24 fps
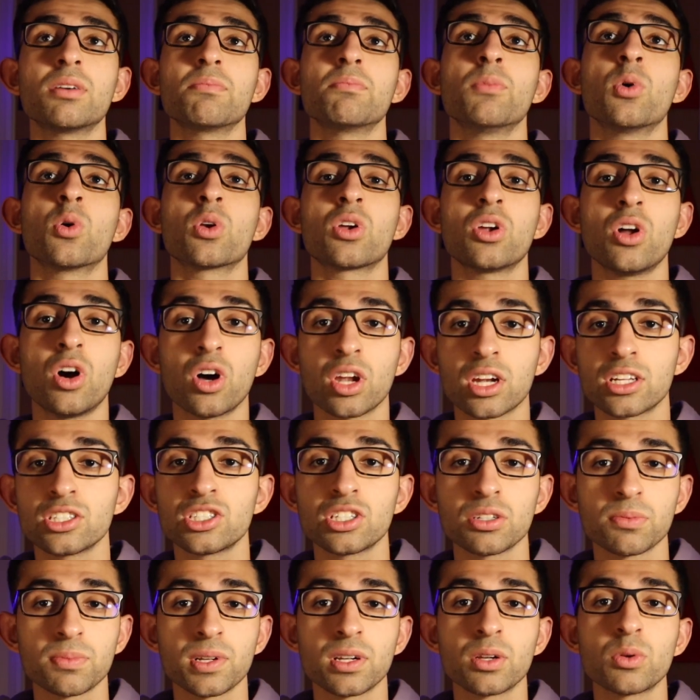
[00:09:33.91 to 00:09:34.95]
more
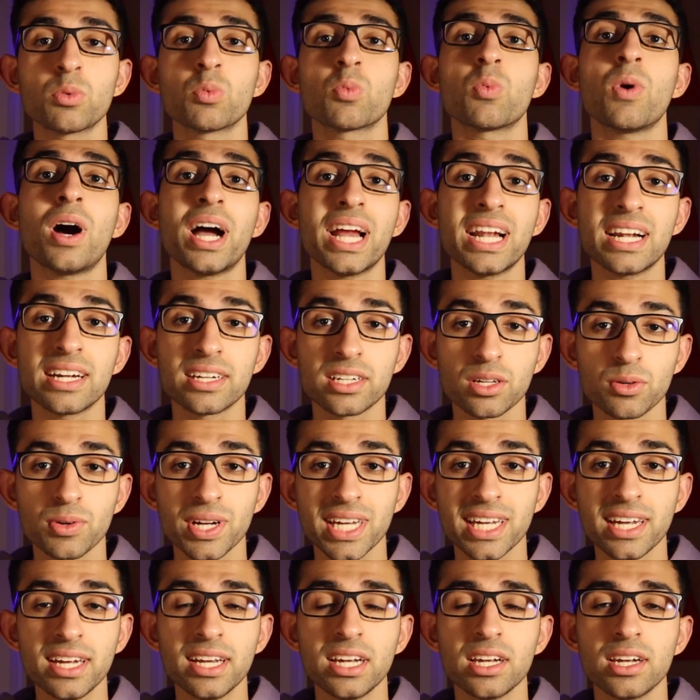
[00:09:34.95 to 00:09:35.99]
knowledgeable while
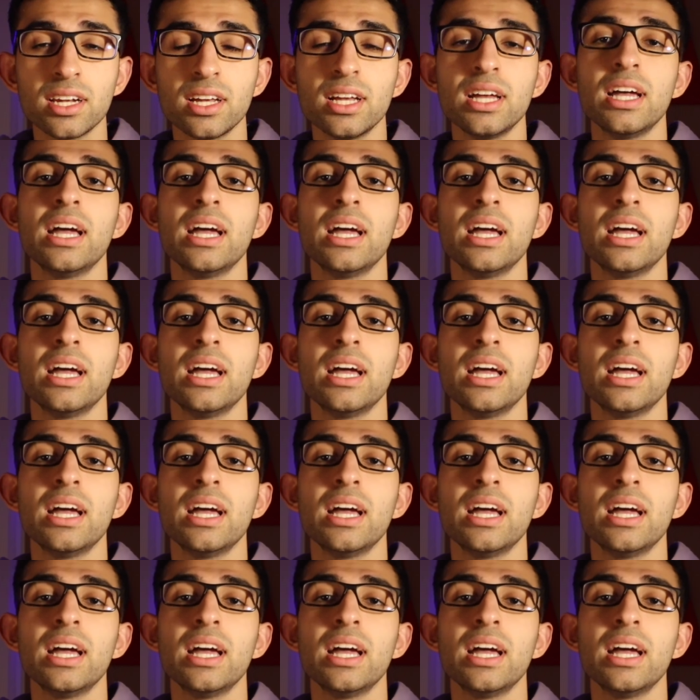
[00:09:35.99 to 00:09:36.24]
doing it.